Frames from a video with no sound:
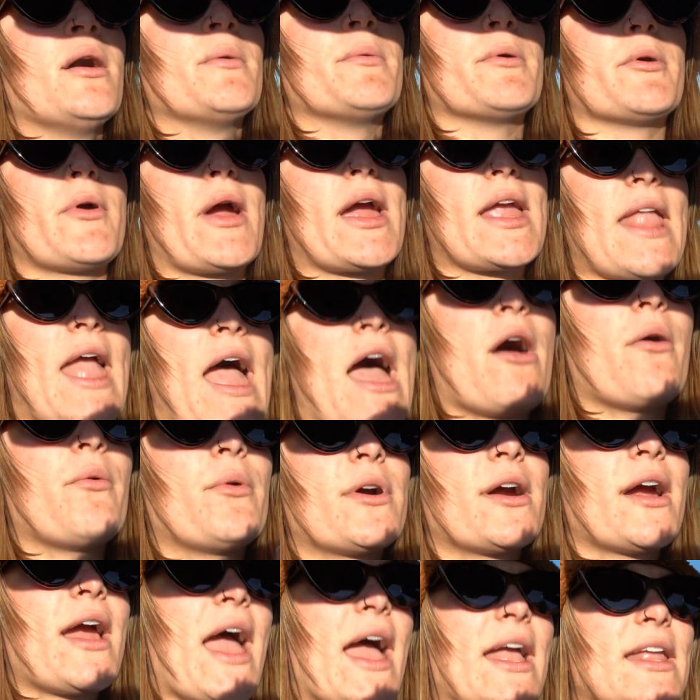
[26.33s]
But right now
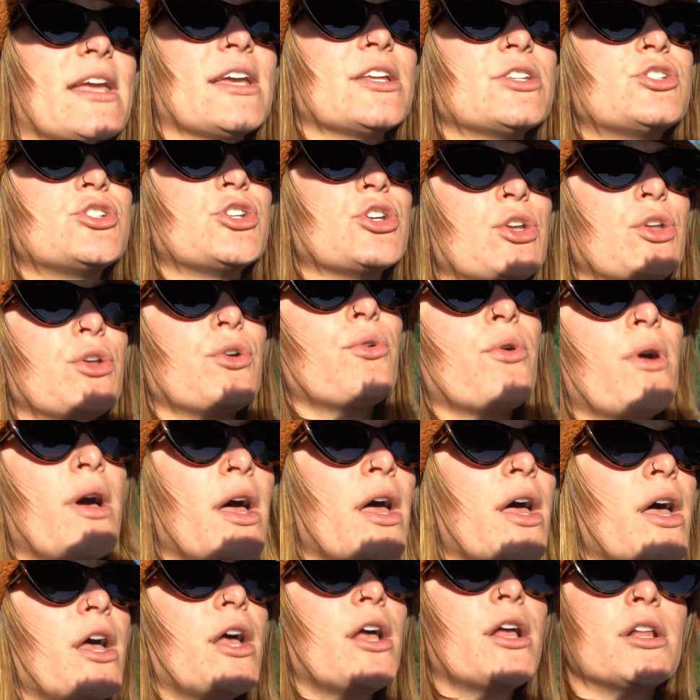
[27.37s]
we're headed to
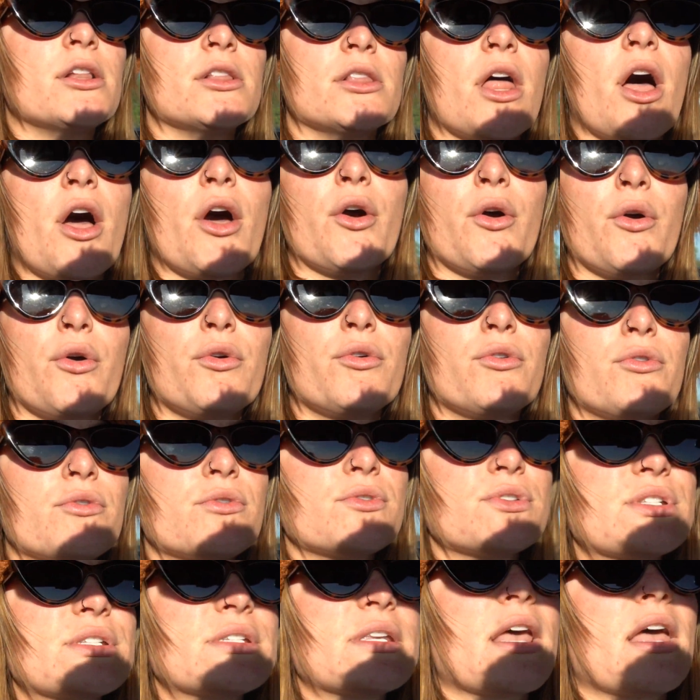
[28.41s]

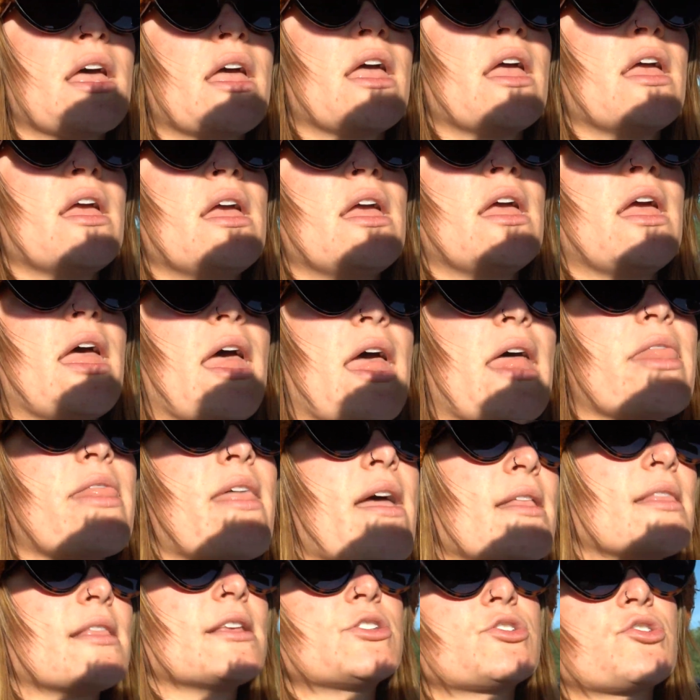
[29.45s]
Lowe's, and
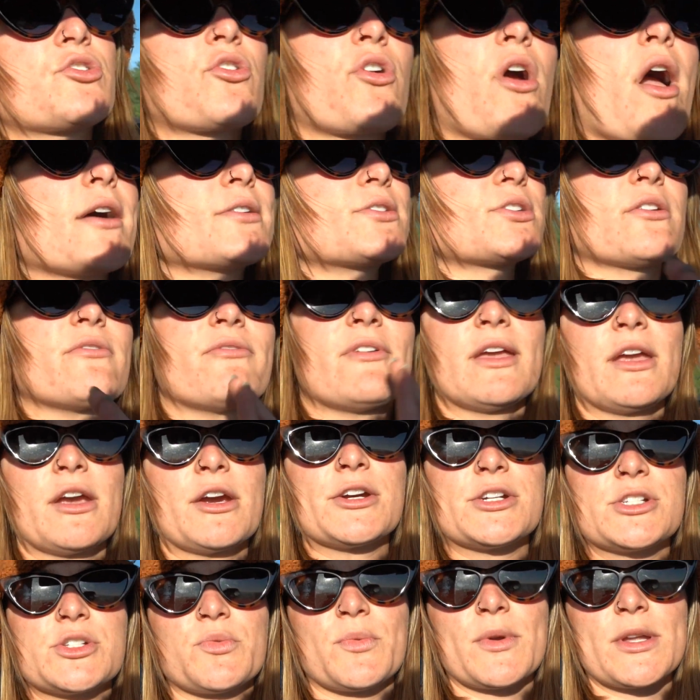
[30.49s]
then let's cross our
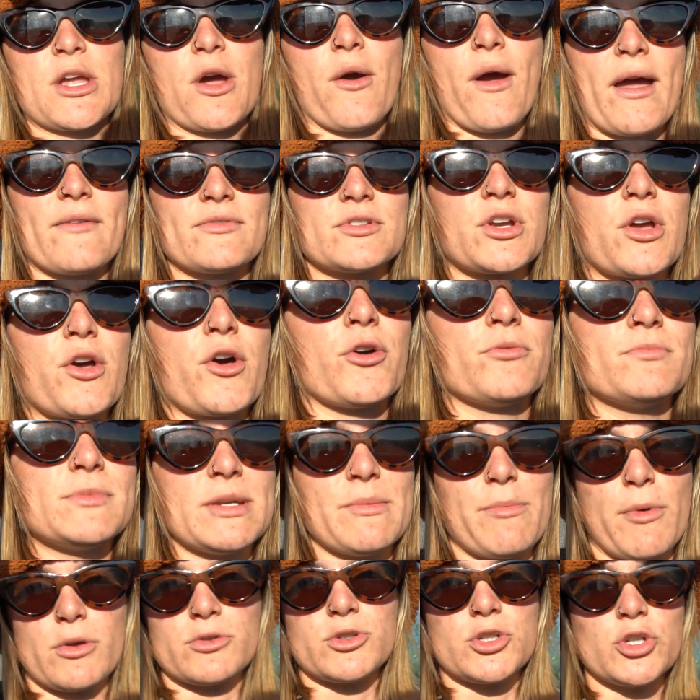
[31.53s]
fingers we don't have to go Home Depot